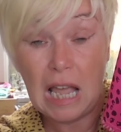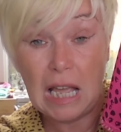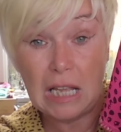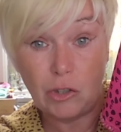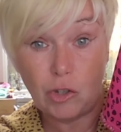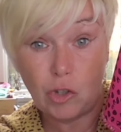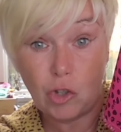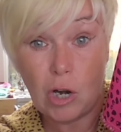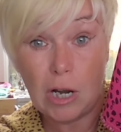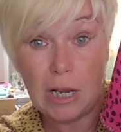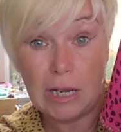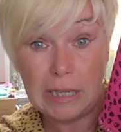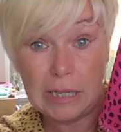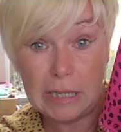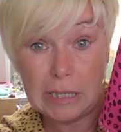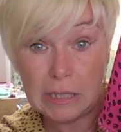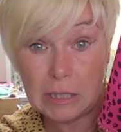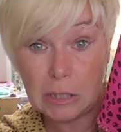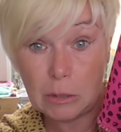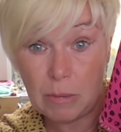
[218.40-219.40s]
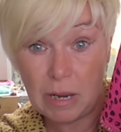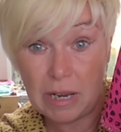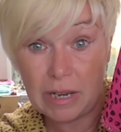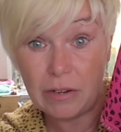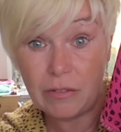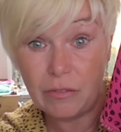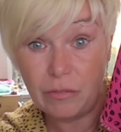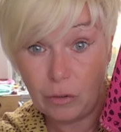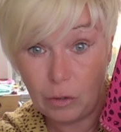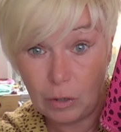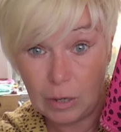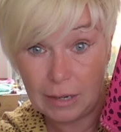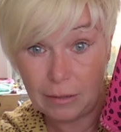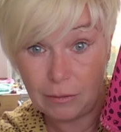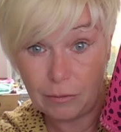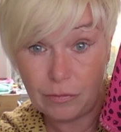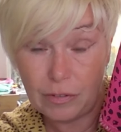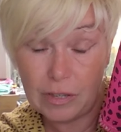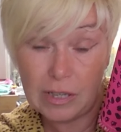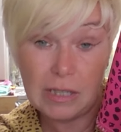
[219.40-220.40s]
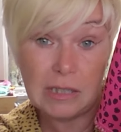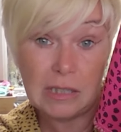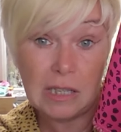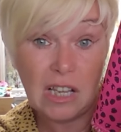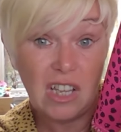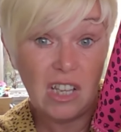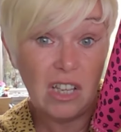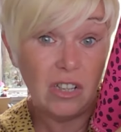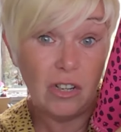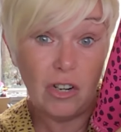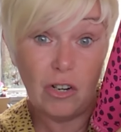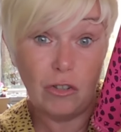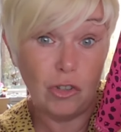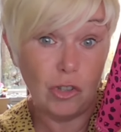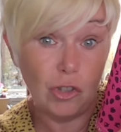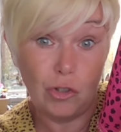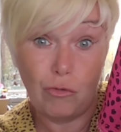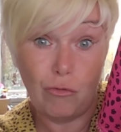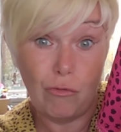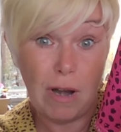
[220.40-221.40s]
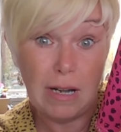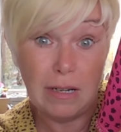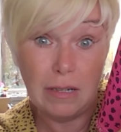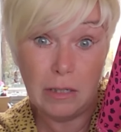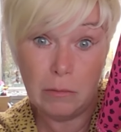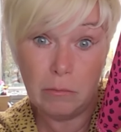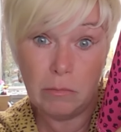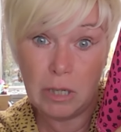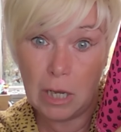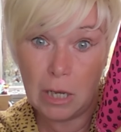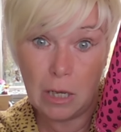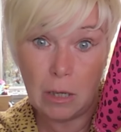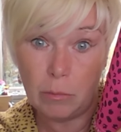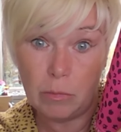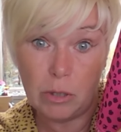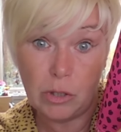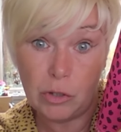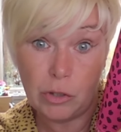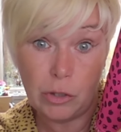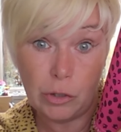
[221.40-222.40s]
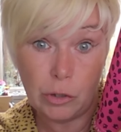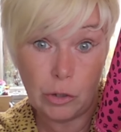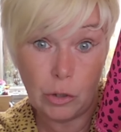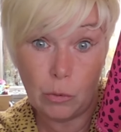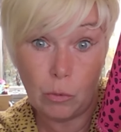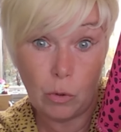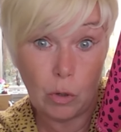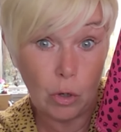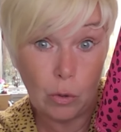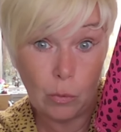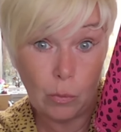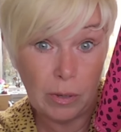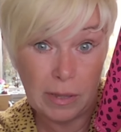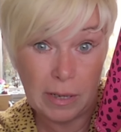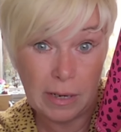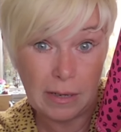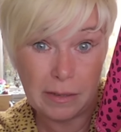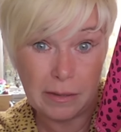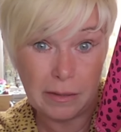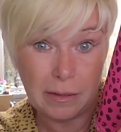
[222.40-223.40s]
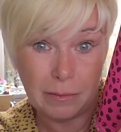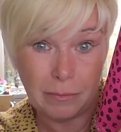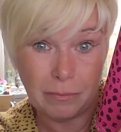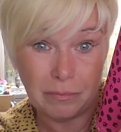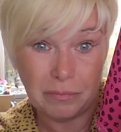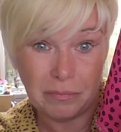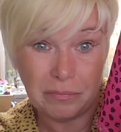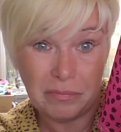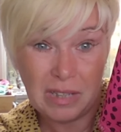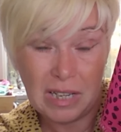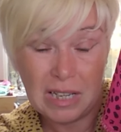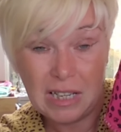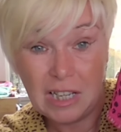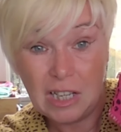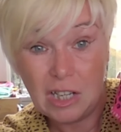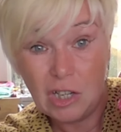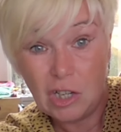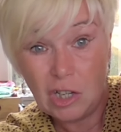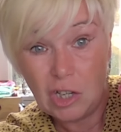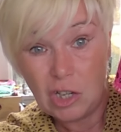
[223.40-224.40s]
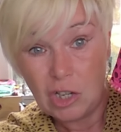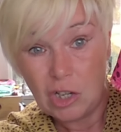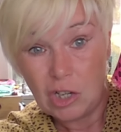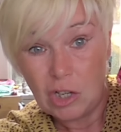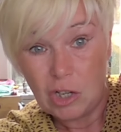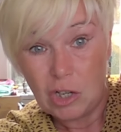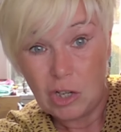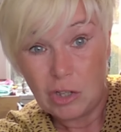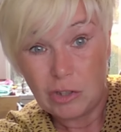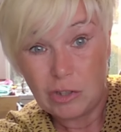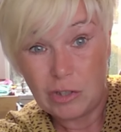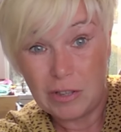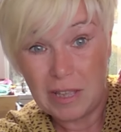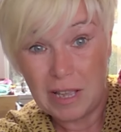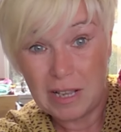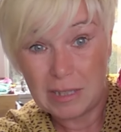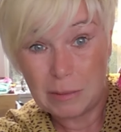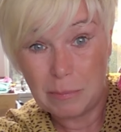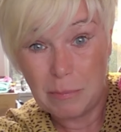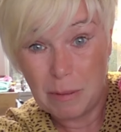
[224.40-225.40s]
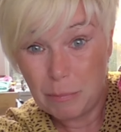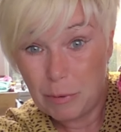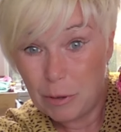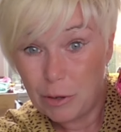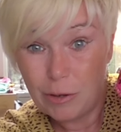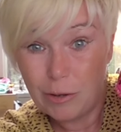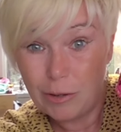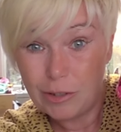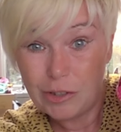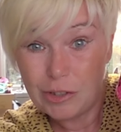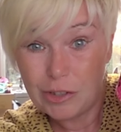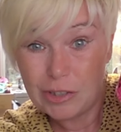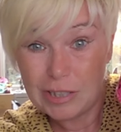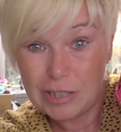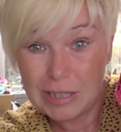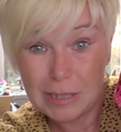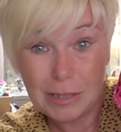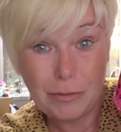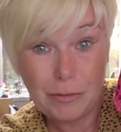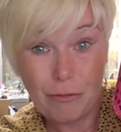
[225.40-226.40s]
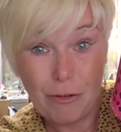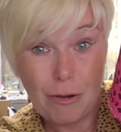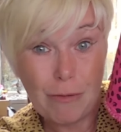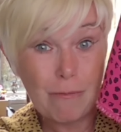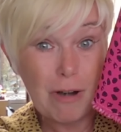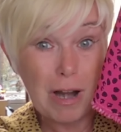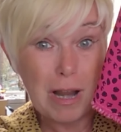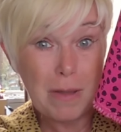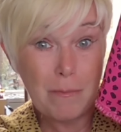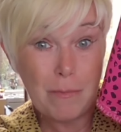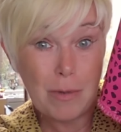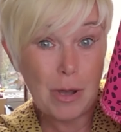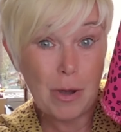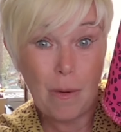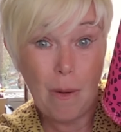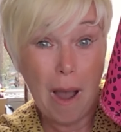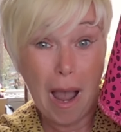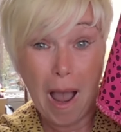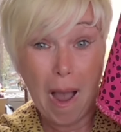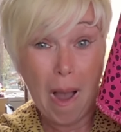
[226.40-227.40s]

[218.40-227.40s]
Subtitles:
and trying to make full outfits, not just random garments that don't go with anything. So that's my purchases from Rainbow.